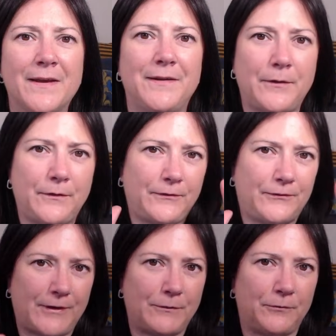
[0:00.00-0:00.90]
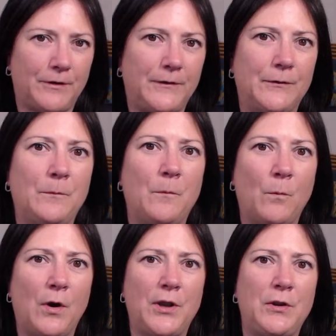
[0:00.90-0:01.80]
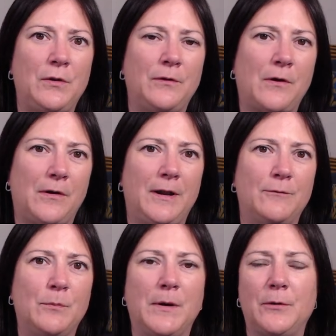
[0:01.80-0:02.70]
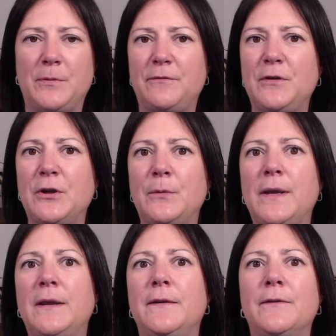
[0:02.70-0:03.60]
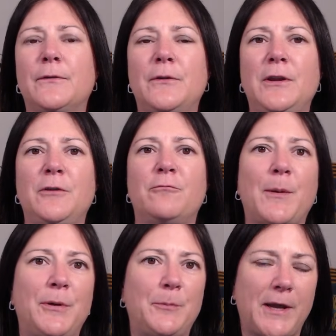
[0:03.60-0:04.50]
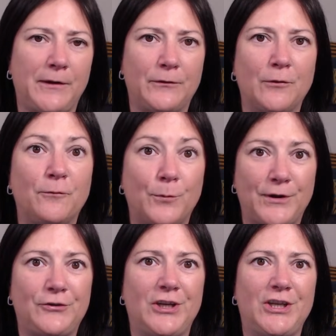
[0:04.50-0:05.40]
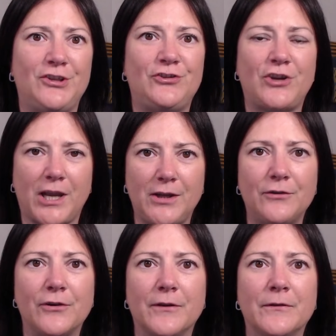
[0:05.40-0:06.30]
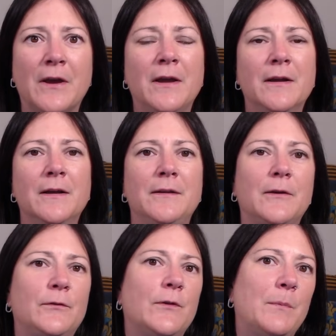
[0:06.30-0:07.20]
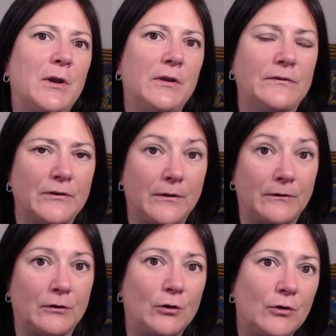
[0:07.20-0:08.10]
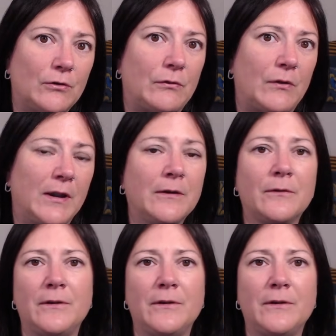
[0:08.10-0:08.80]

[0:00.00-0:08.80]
Now, the seventh reason why high level might not be for you is the rapid pace of which it changes. Now, some might consider this a good thing.